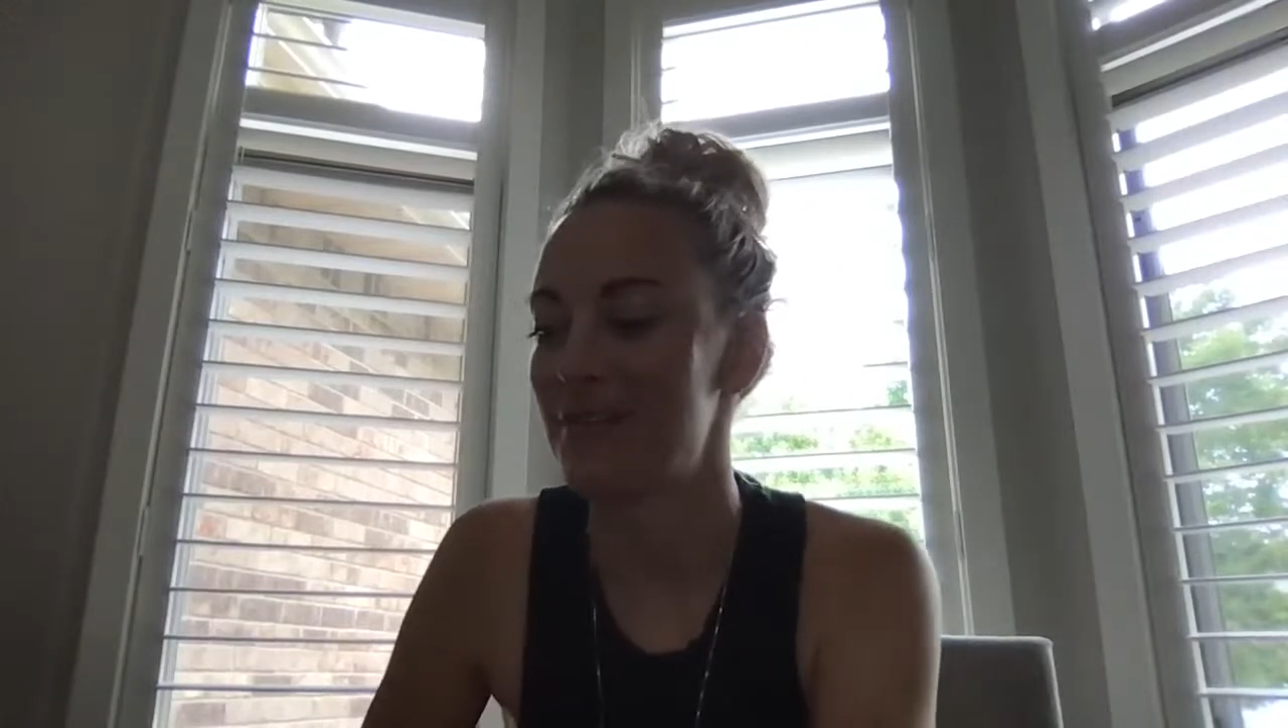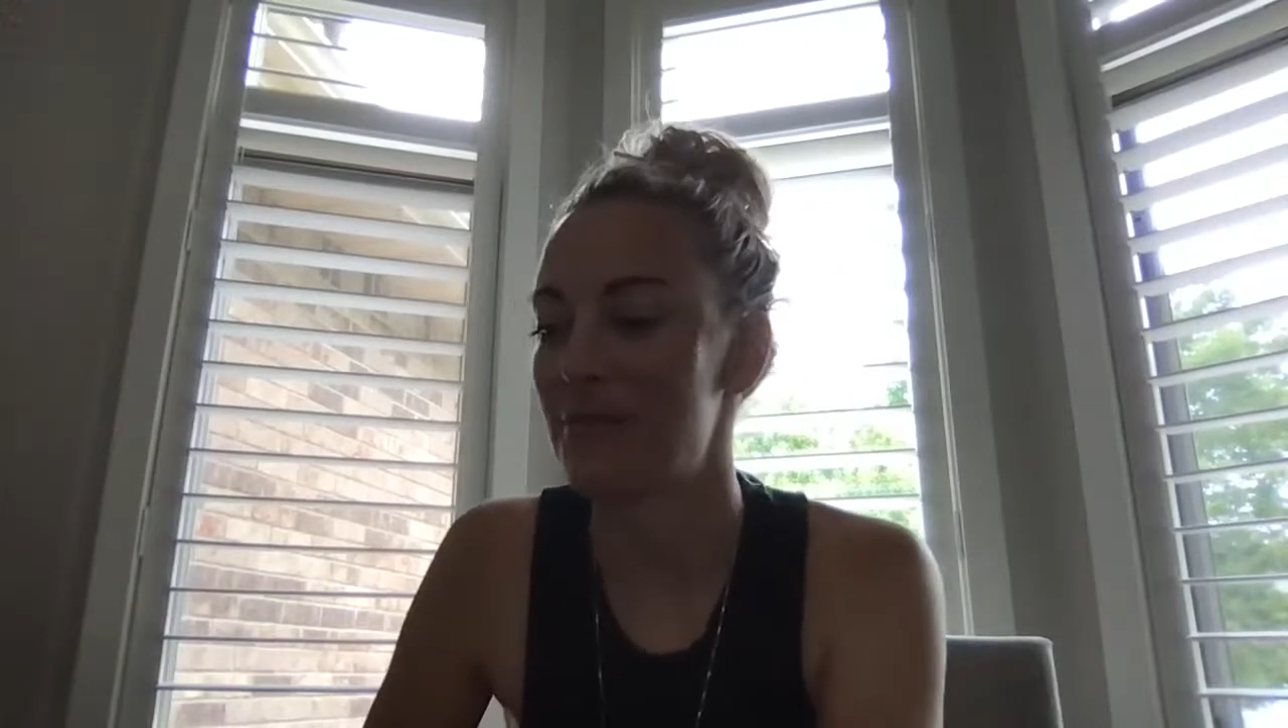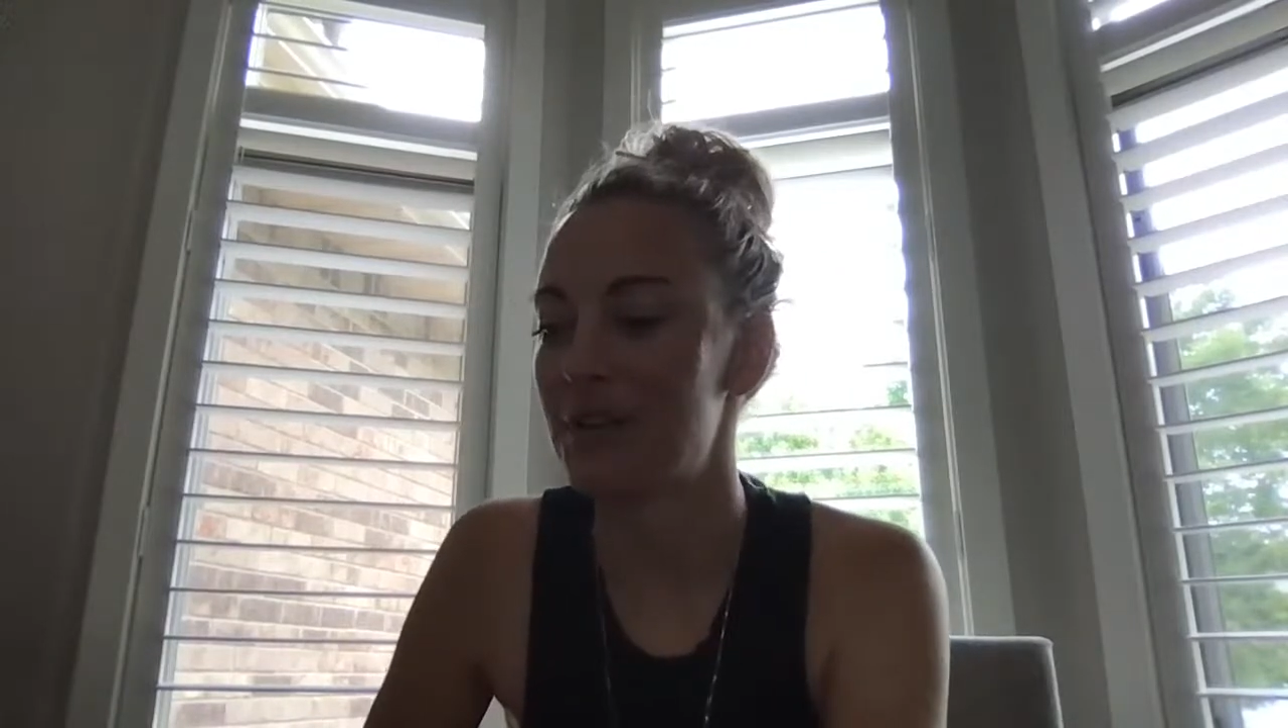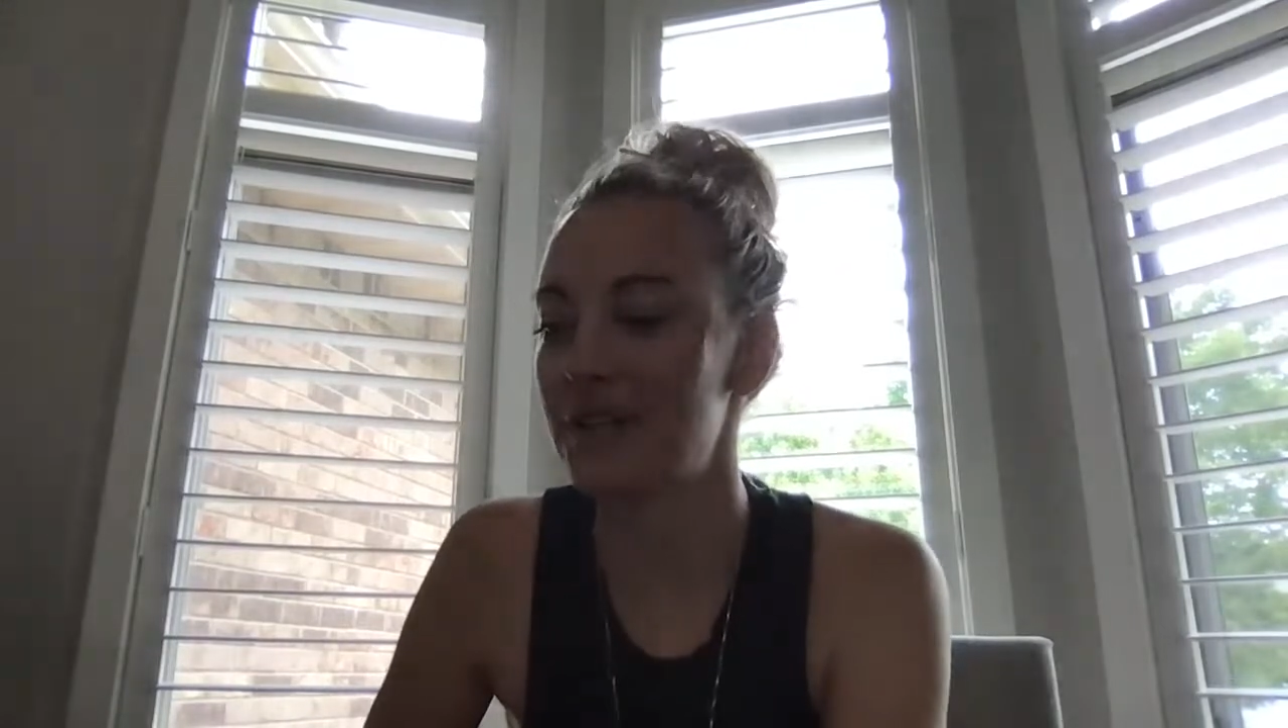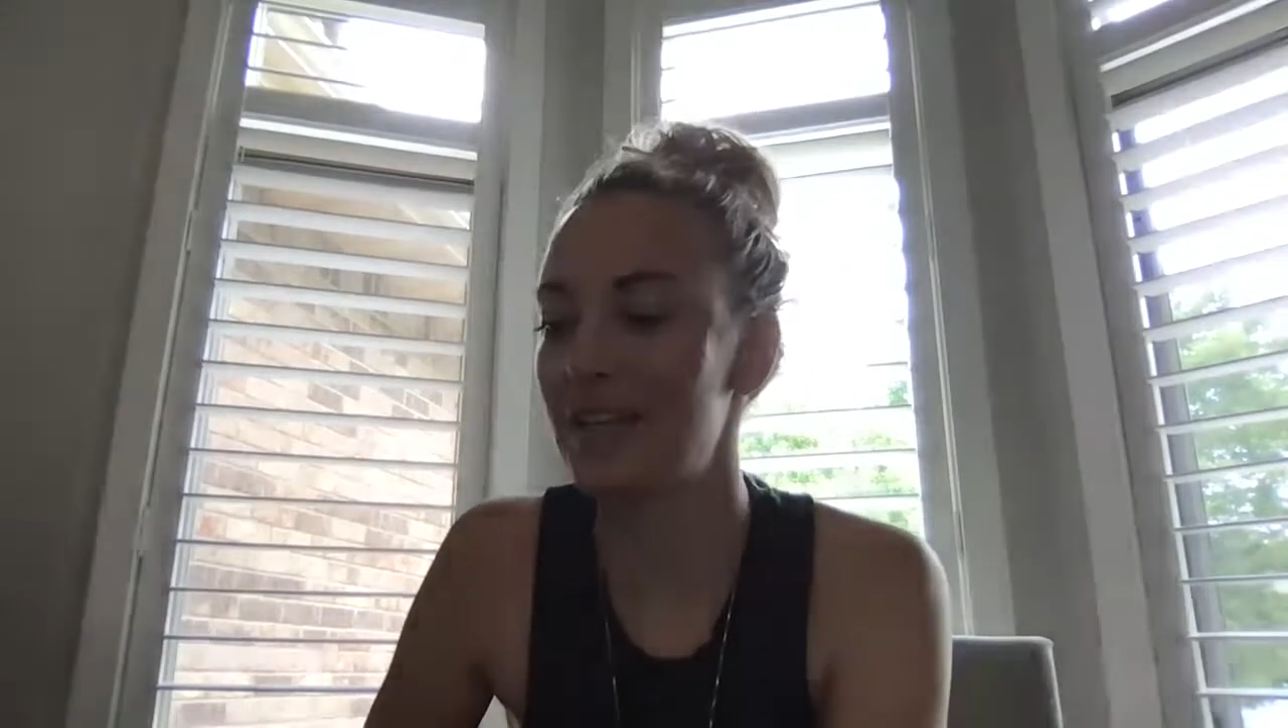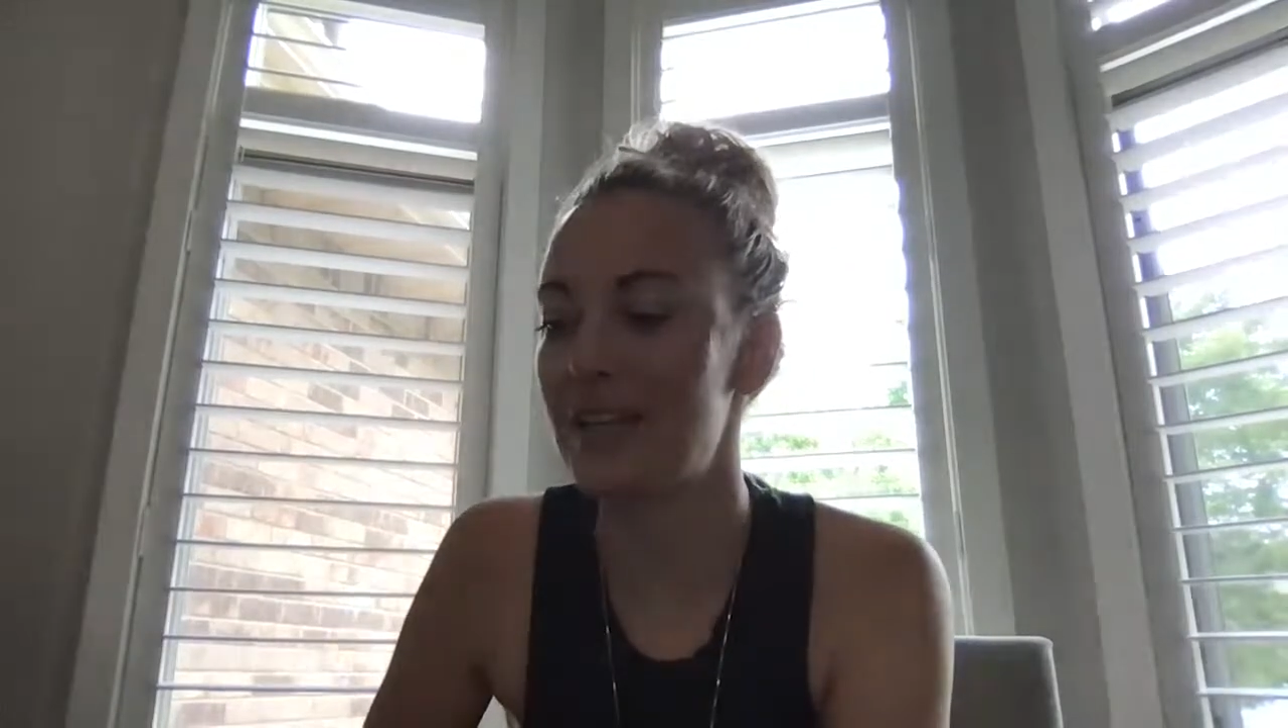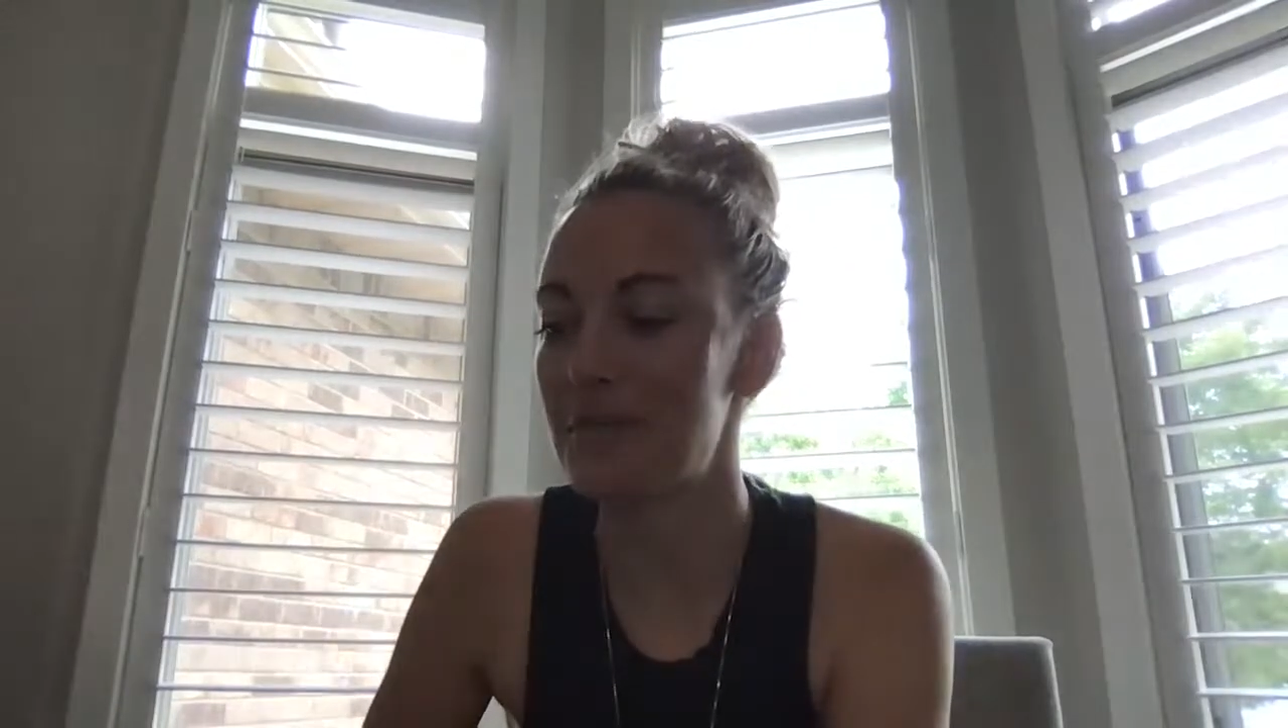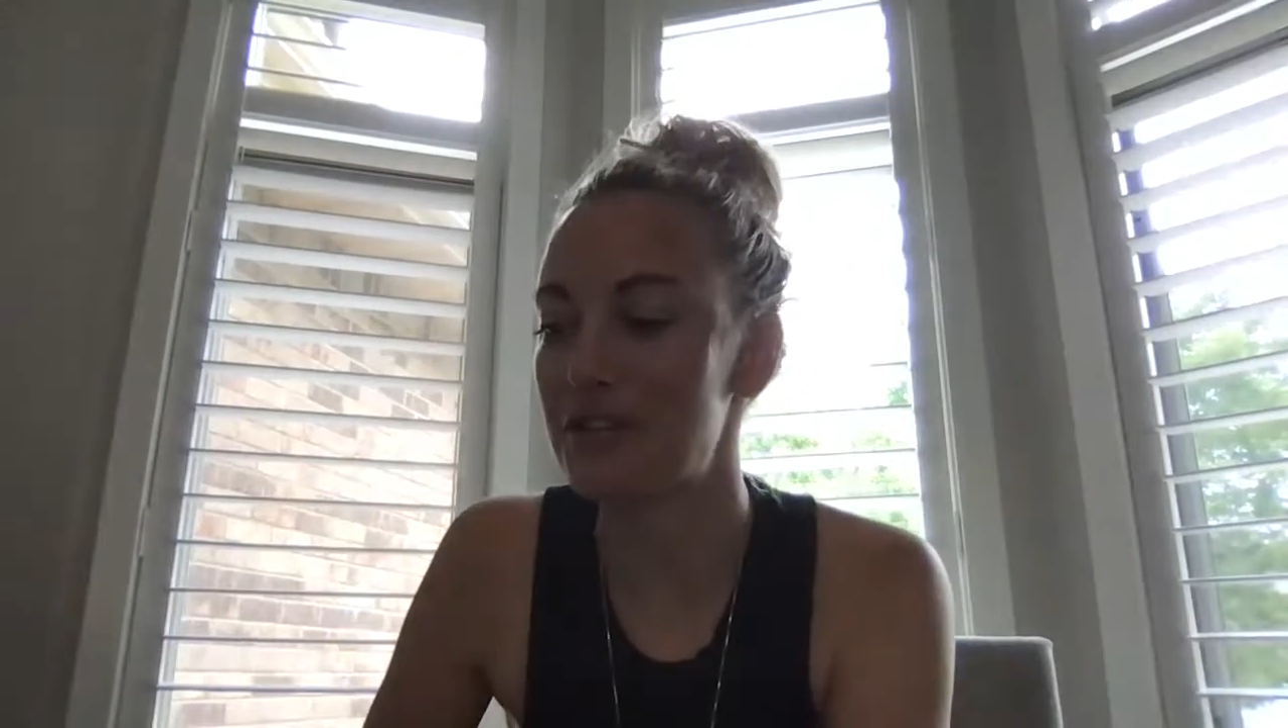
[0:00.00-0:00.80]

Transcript: really am